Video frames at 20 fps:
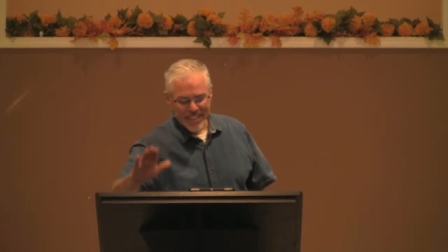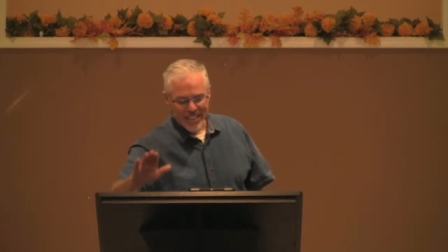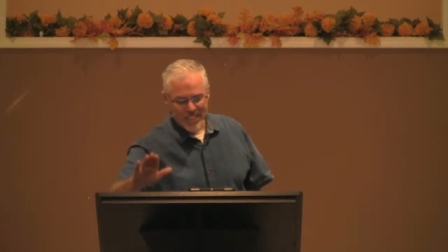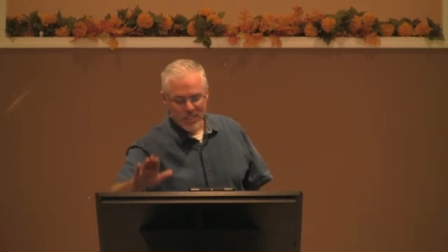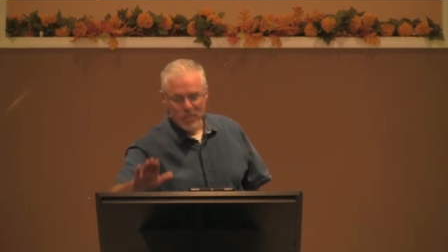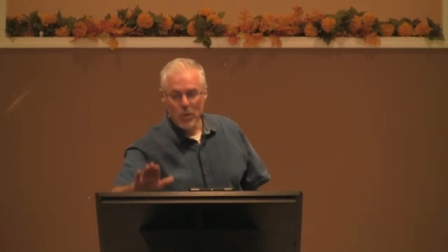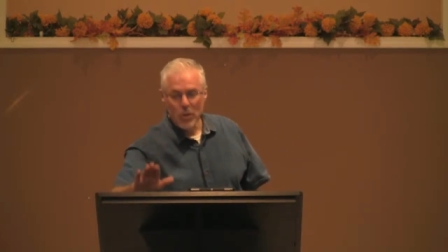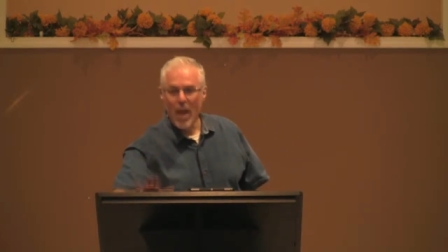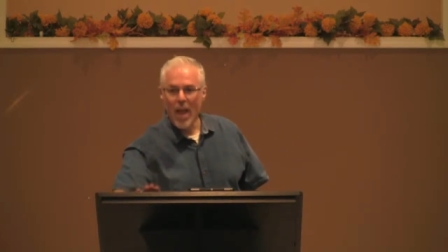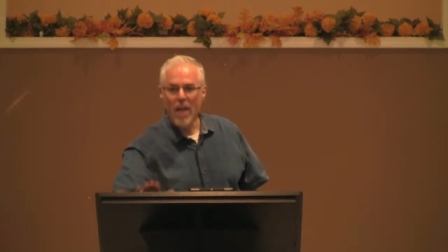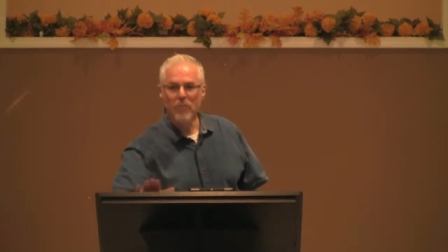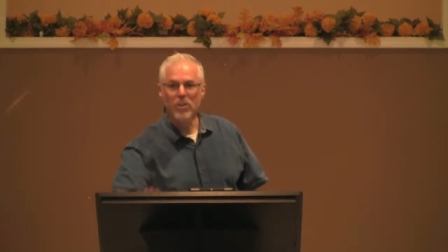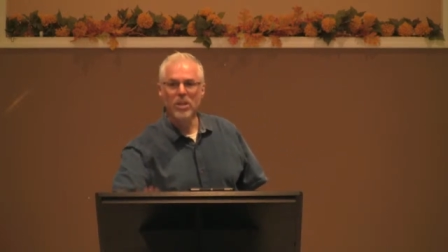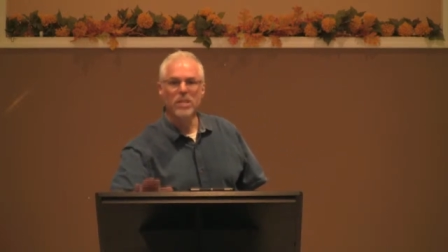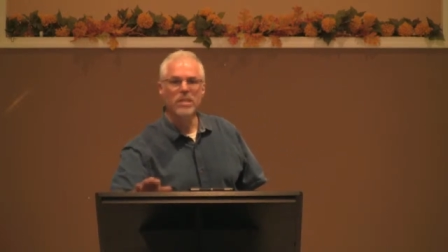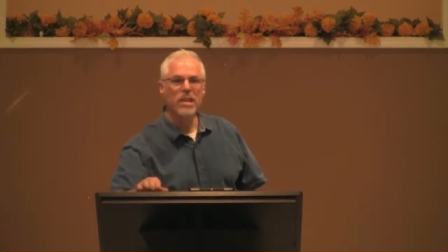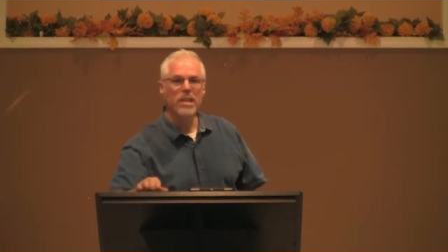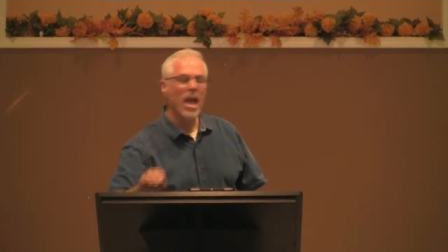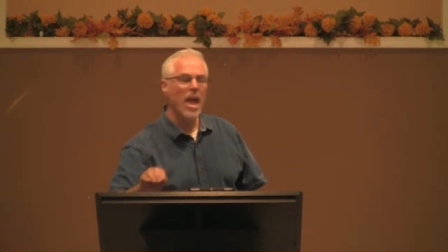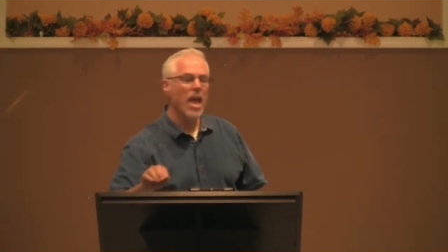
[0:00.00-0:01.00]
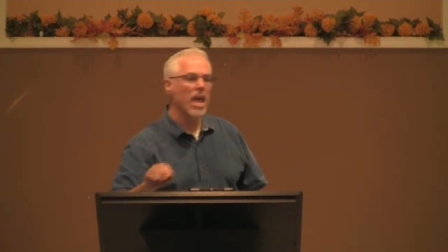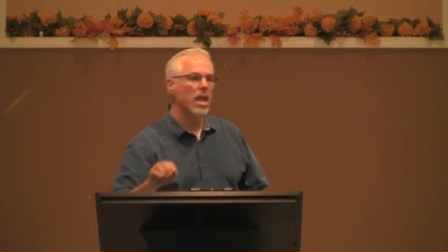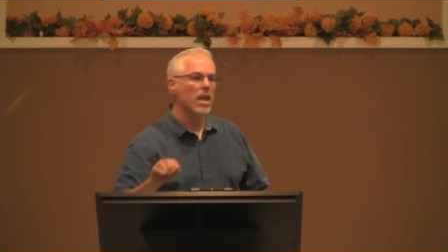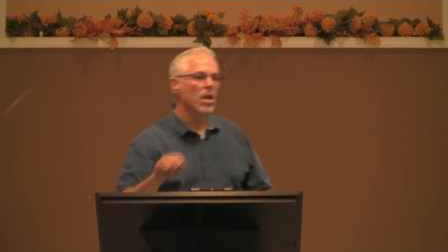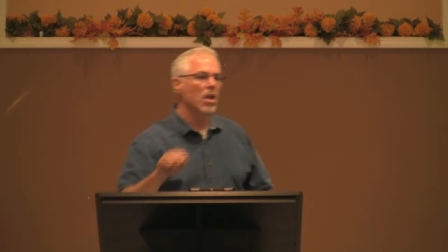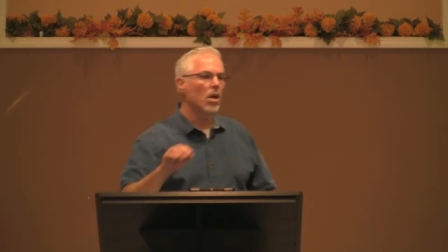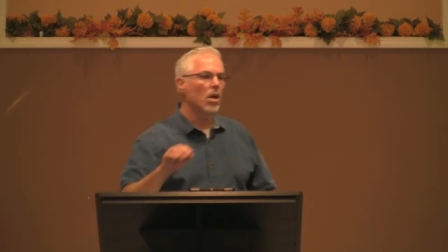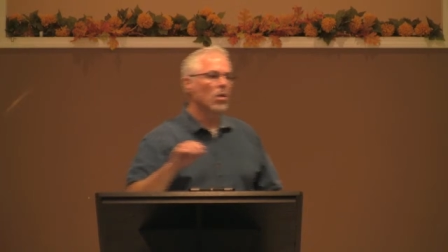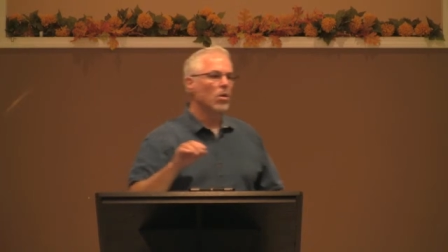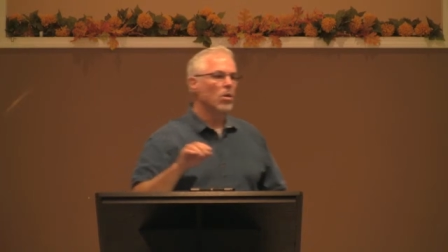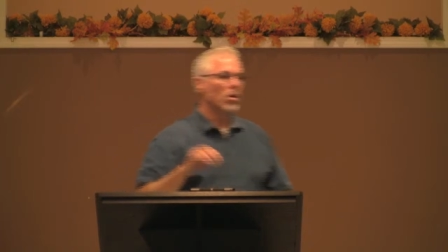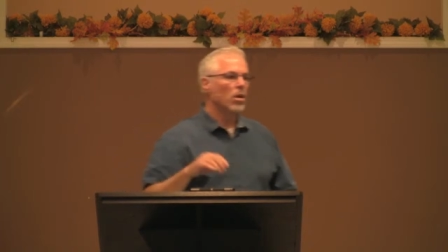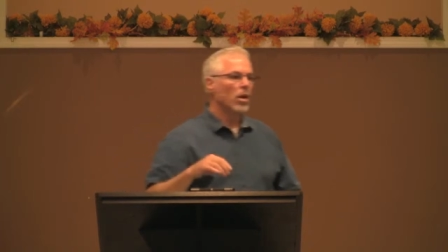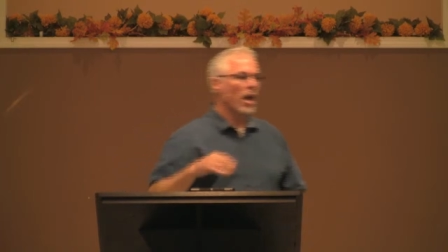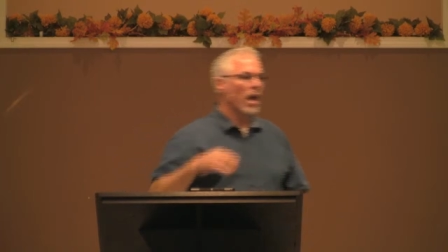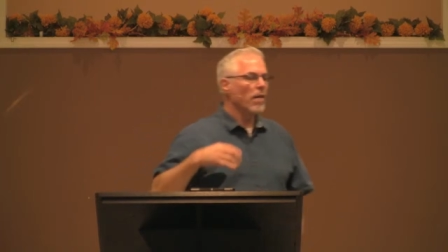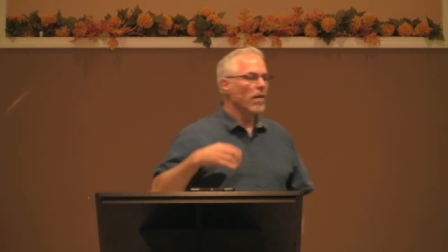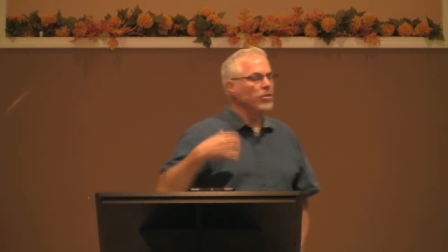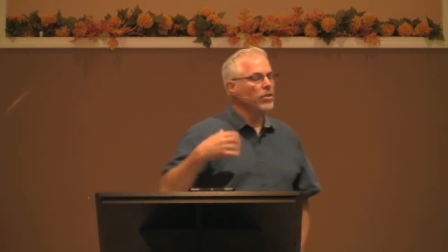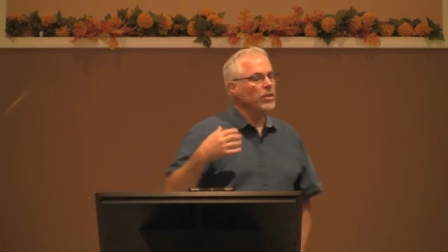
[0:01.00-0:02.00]
So every day
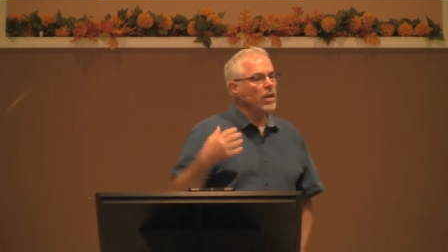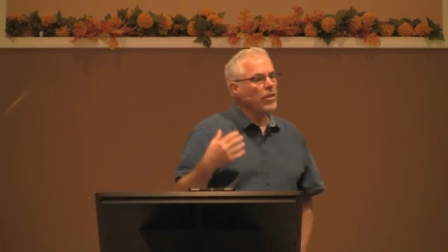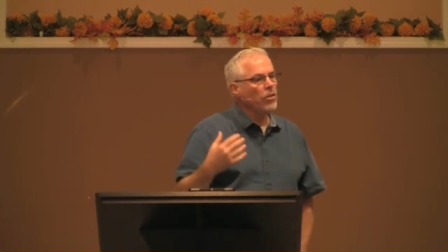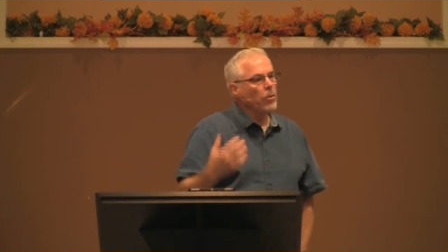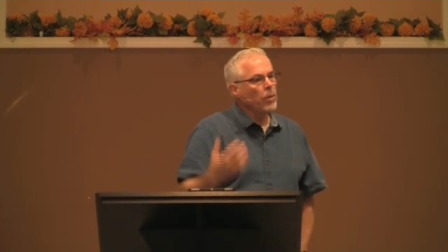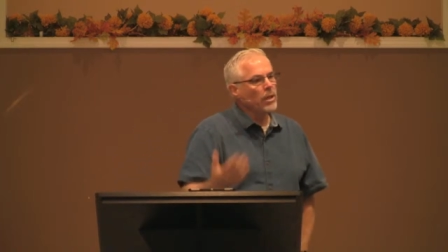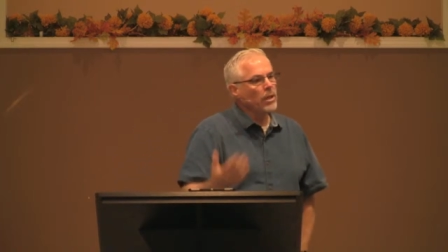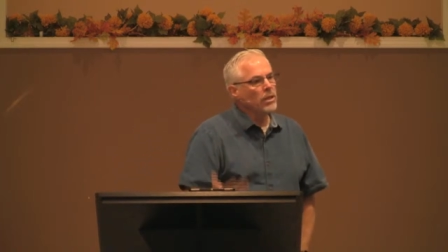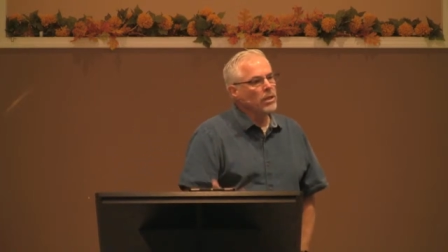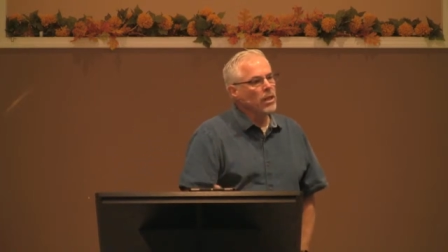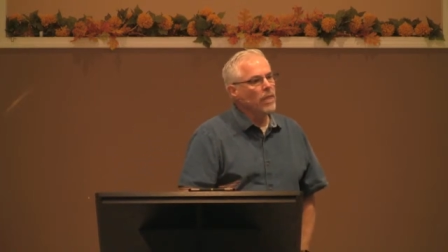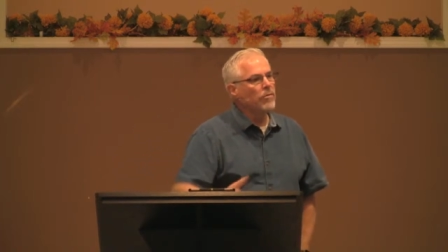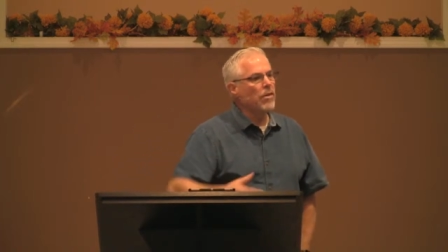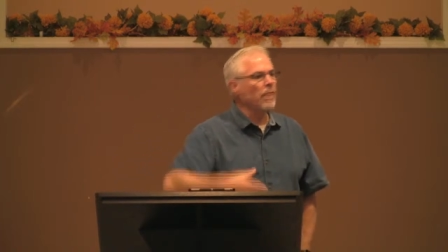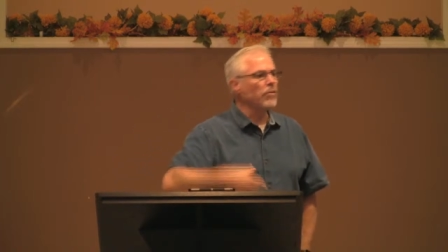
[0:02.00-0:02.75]
Every day that we live,